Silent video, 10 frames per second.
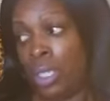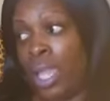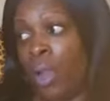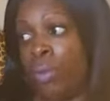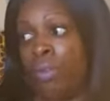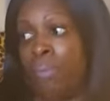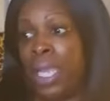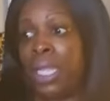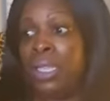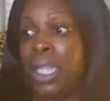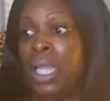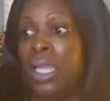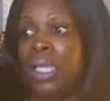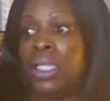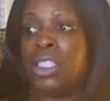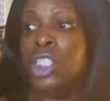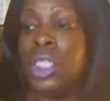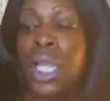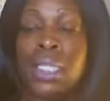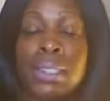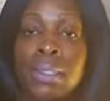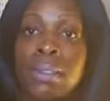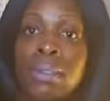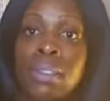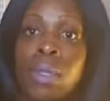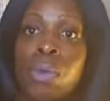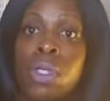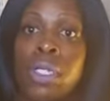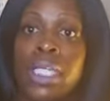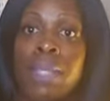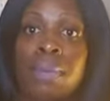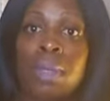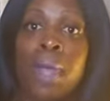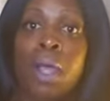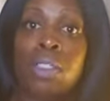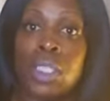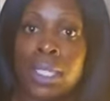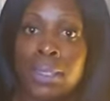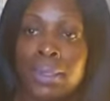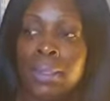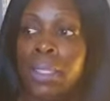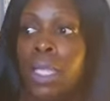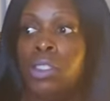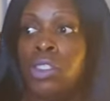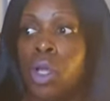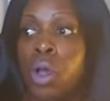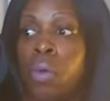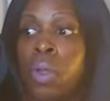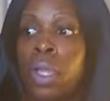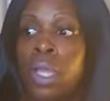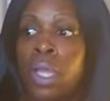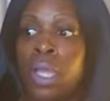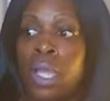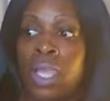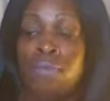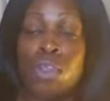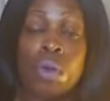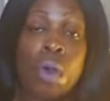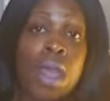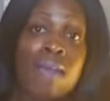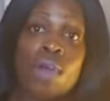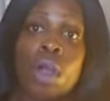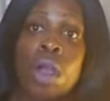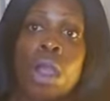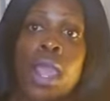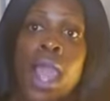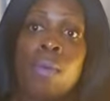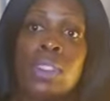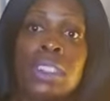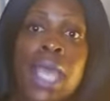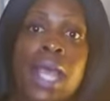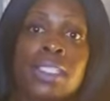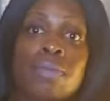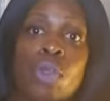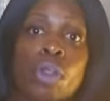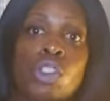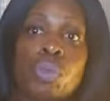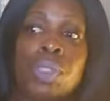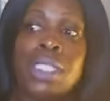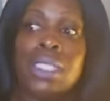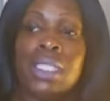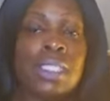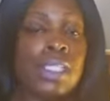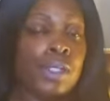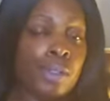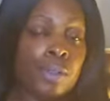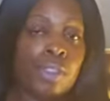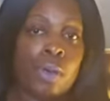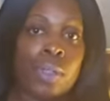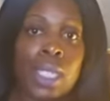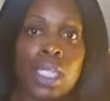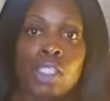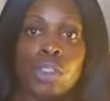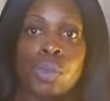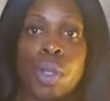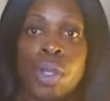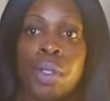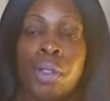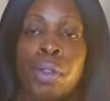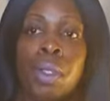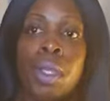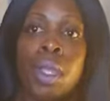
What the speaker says: that the main thing is Jason, and we're going to keep it about Jason. And so if you all have a heart, I would just ask you all to please consider donating to her.